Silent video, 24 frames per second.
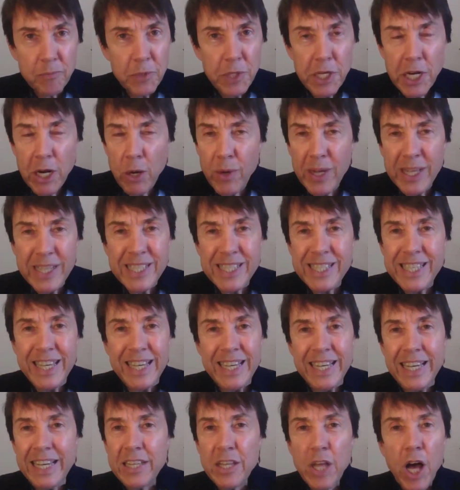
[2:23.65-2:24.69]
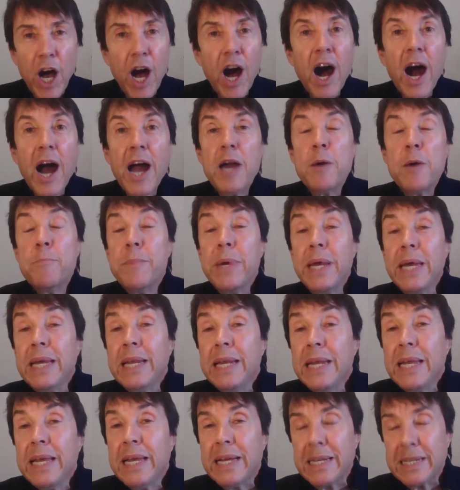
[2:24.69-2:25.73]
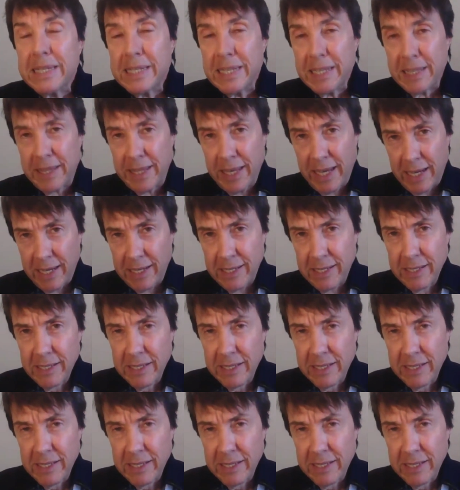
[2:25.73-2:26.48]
It's seeking the higher meaning to things.